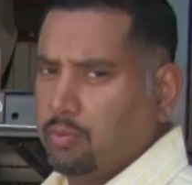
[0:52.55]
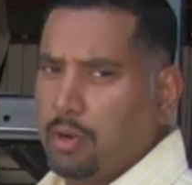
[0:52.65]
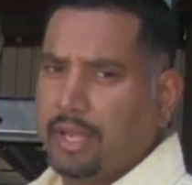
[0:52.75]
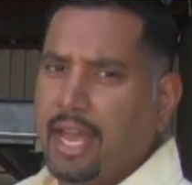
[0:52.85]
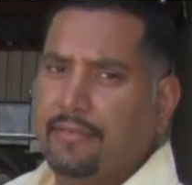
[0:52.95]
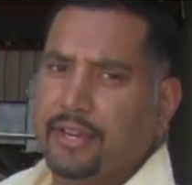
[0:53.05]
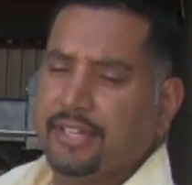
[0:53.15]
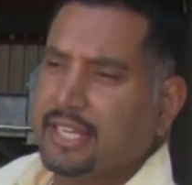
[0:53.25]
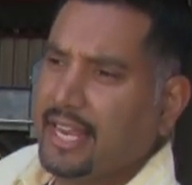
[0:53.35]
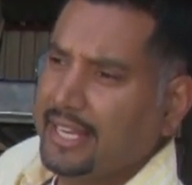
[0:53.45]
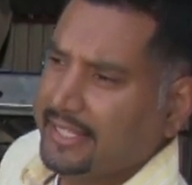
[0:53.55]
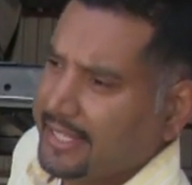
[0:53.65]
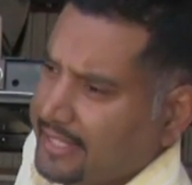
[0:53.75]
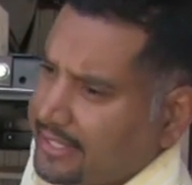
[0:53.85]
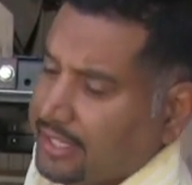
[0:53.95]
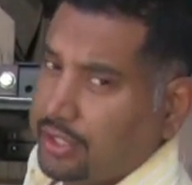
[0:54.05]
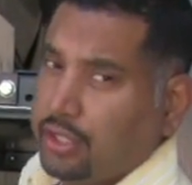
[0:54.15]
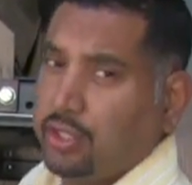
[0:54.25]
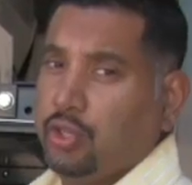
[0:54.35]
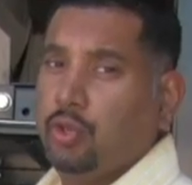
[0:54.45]
What we have here is a
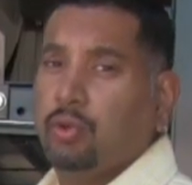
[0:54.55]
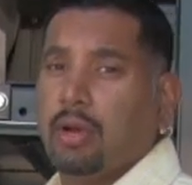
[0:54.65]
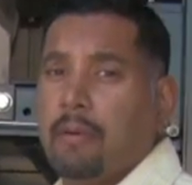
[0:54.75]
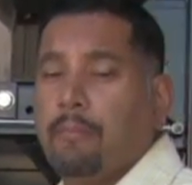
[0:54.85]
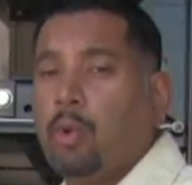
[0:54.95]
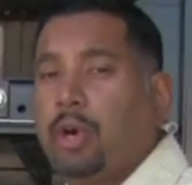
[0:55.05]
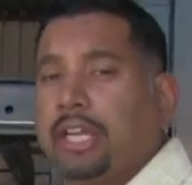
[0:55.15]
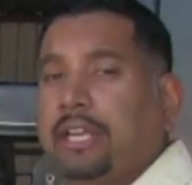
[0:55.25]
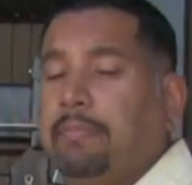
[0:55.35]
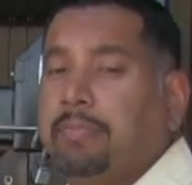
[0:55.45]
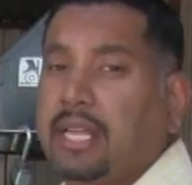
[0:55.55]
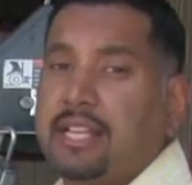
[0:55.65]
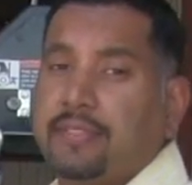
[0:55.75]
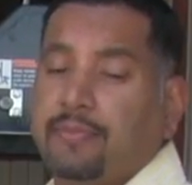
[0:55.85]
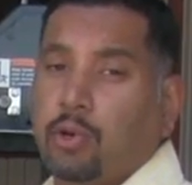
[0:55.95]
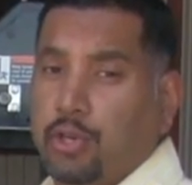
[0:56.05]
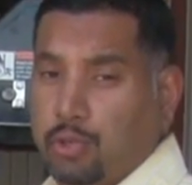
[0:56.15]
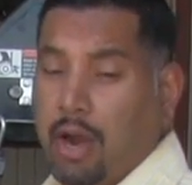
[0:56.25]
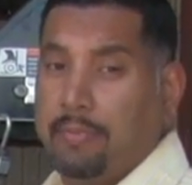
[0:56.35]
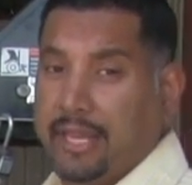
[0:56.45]
1962 Morgan +4
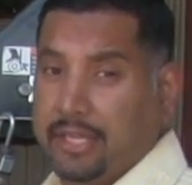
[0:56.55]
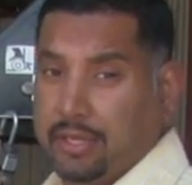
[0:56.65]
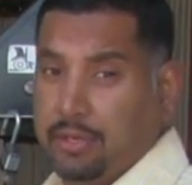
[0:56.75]
drop head